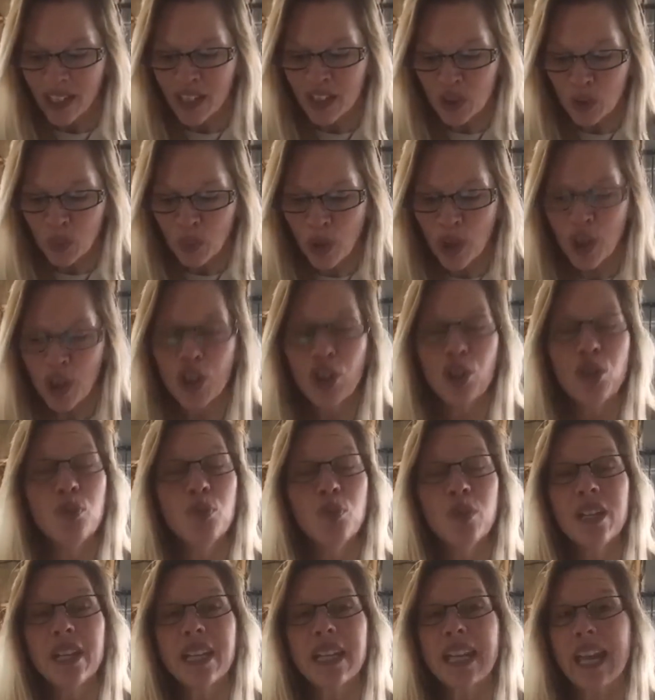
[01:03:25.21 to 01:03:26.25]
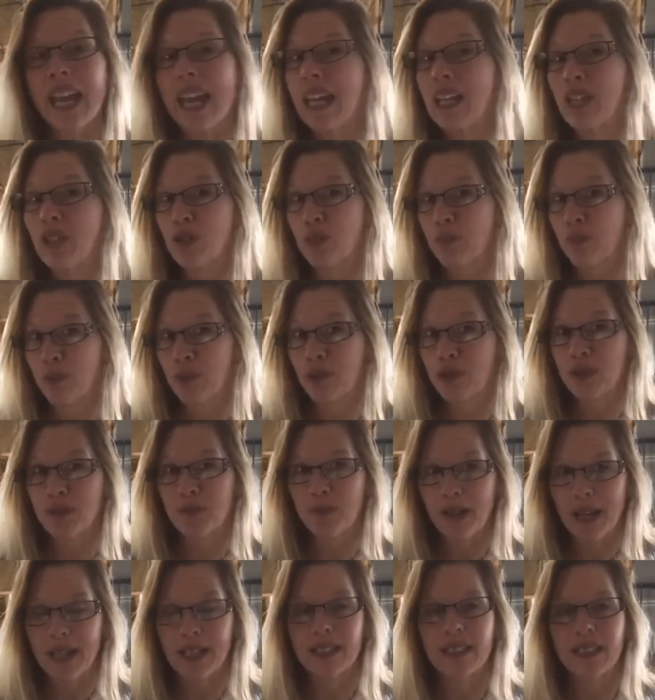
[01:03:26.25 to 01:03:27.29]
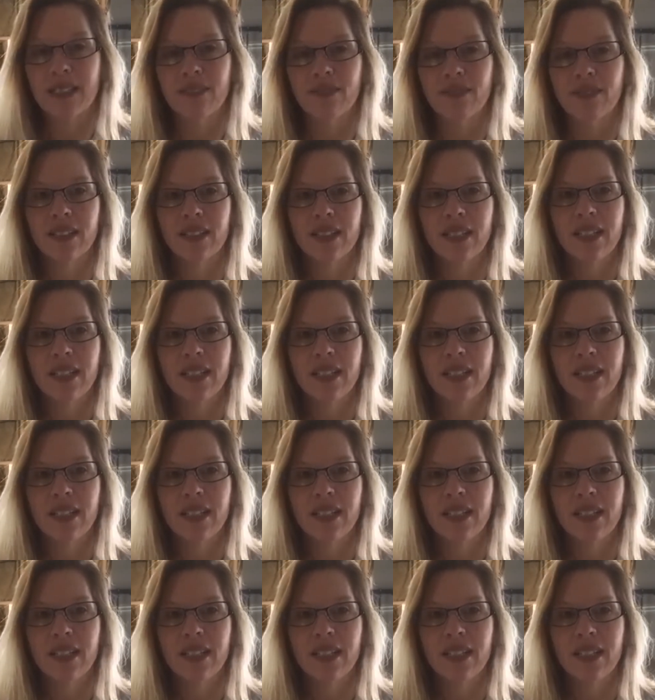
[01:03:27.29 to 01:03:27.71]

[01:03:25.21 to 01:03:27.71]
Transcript: It's where you regain your perspective.